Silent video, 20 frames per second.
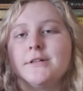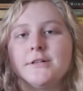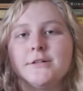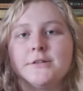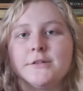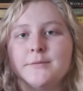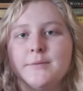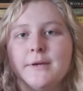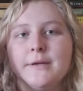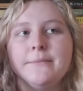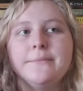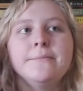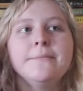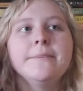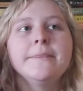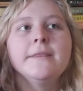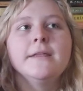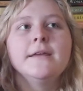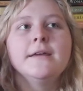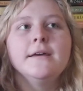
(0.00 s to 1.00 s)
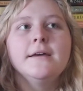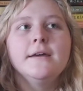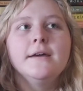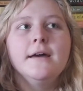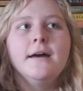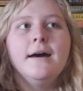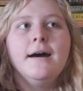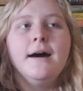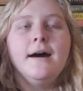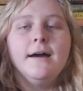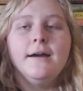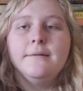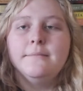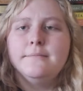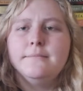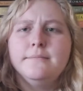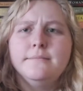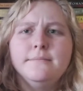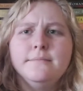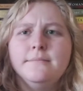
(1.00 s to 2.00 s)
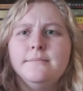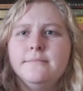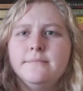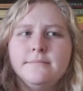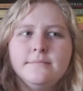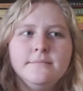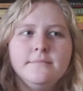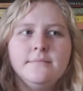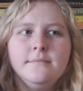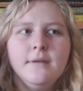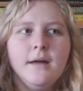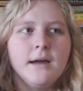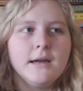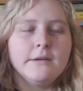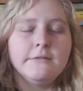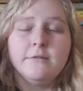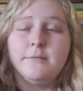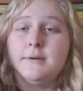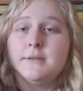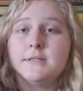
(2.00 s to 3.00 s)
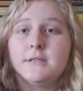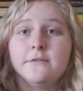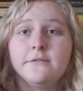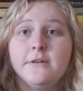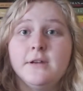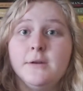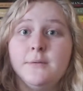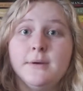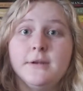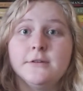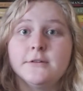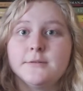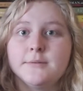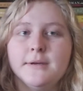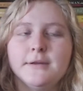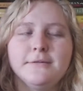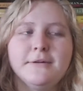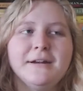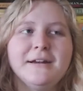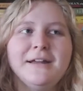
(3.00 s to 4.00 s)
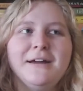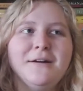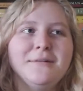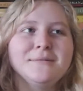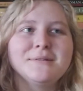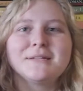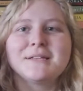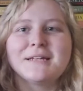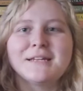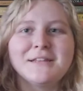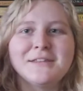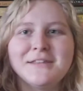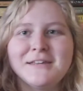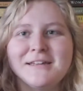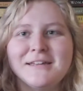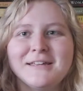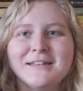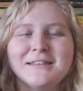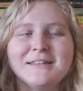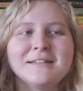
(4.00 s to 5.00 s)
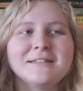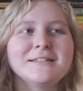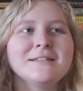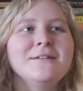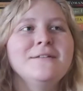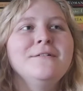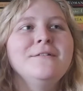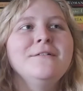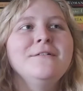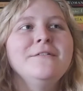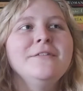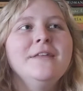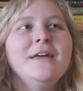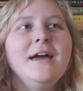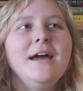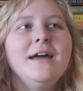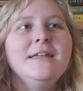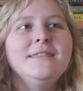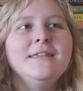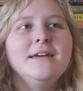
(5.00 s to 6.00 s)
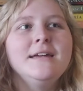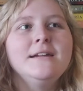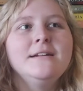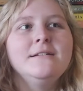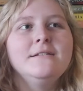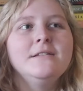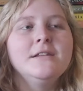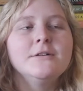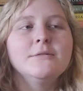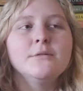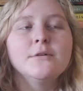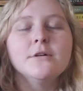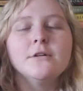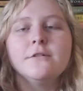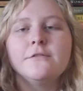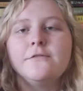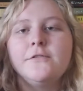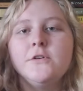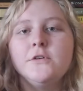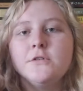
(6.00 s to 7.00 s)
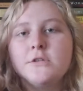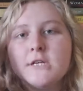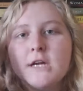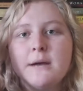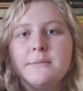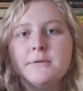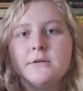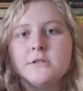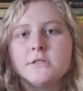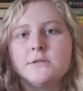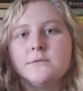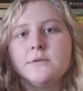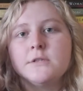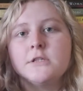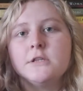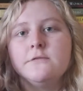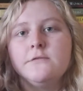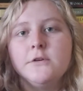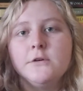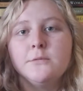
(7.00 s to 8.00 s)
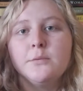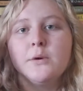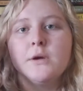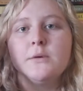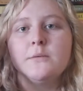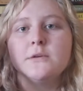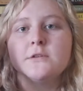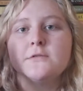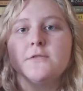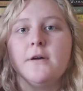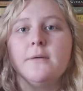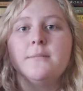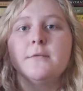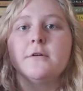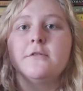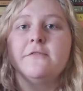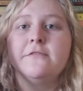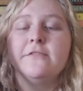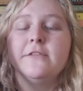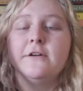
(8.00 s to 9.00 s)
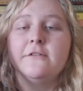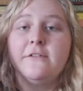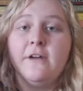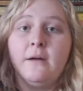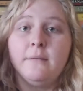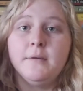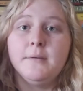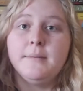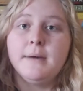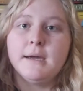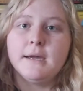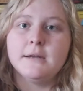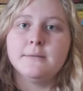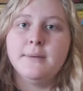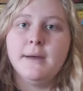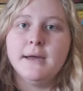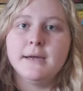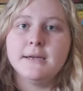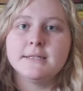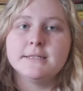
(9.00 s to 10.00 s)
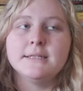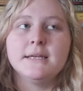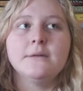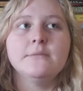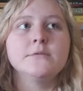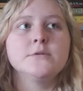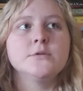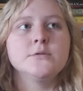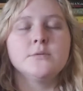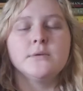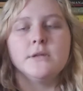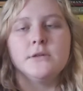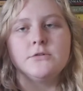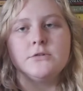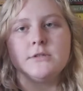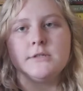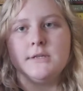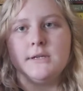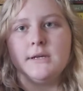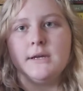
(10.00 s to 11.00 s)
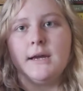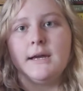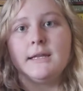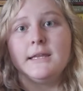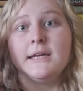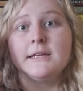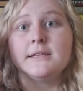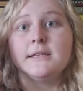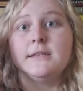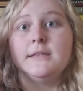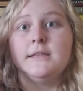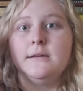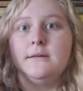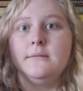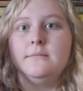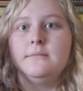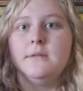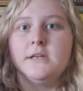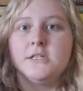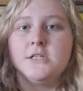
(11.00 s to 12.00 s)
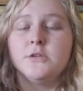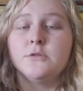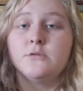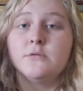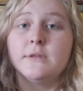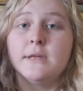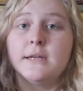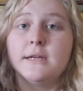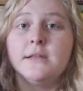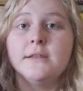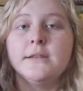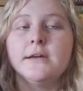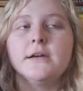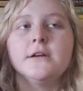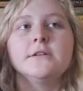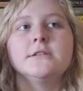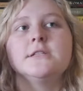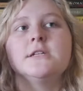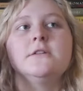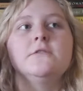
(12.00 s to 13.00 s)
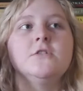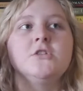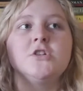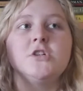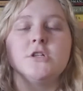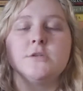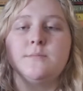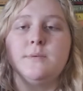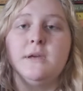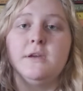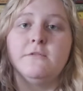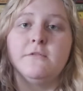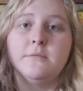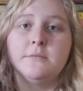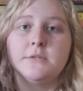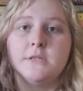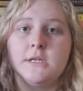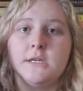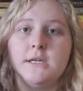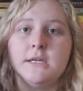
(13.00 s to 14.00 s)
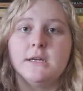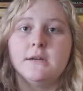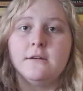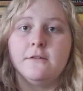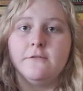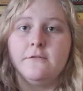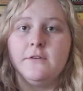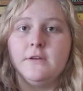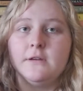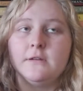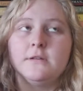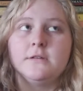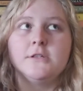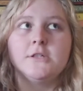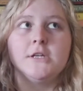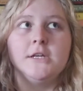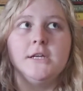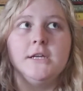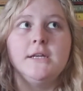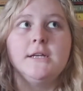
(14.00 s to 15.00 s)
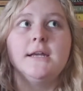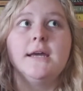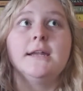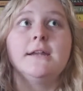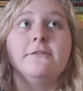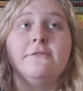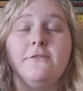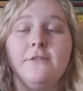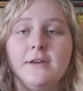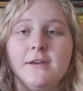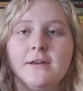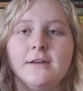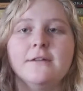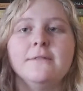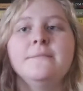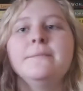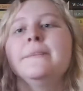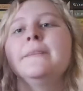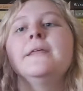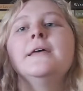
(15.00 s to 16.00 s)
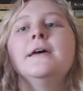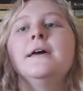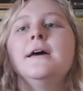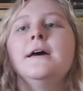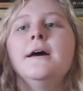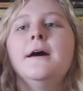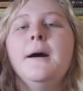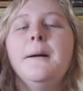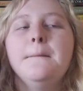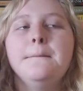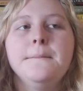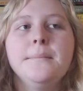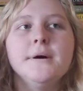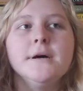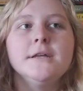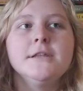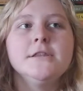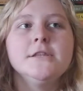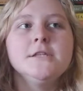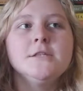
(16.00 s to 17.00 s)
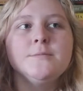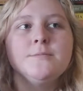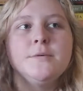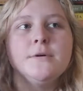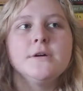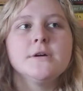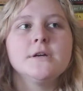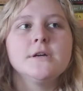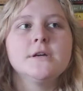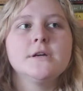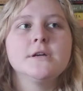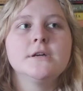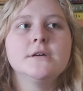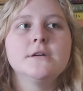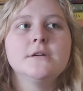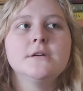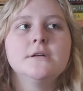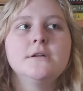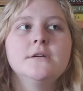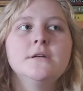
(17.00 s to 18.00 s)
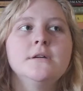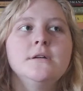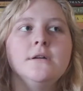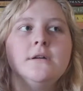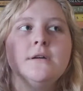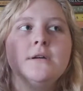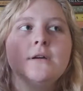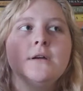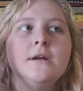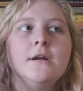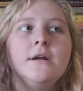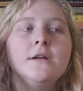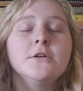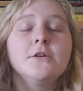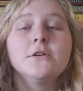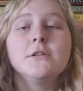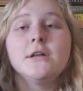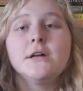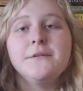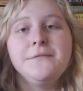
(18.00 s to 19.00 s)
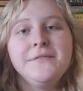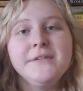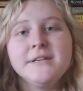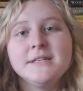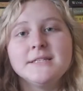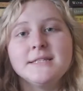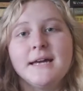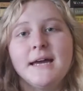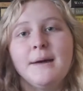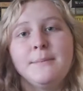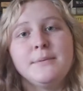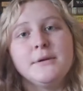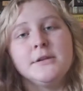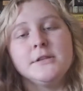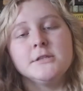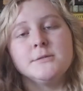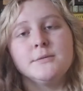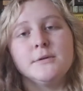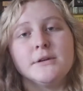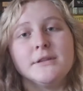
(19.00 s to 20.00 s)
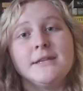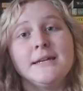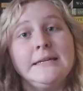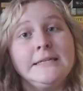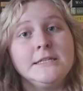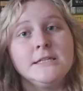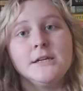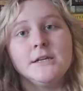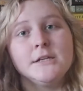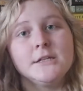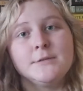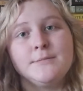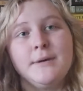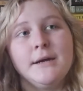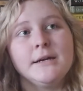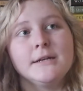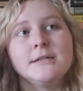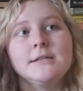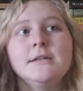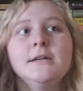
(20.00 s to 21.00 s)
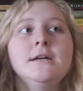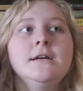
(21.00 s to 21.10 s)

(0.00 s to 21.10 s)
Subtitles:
hard to explain. I'm not giving myself any way to explain right now, I'm just kind of thinking things. And then there were a few chapters in which the viewpoint was from their family back in Pakistan, which was really interesting. I like that she threw that in there instead of it just being from Shahid and Afia. But this book, there are a lot of things that happen in this book that I did not expect.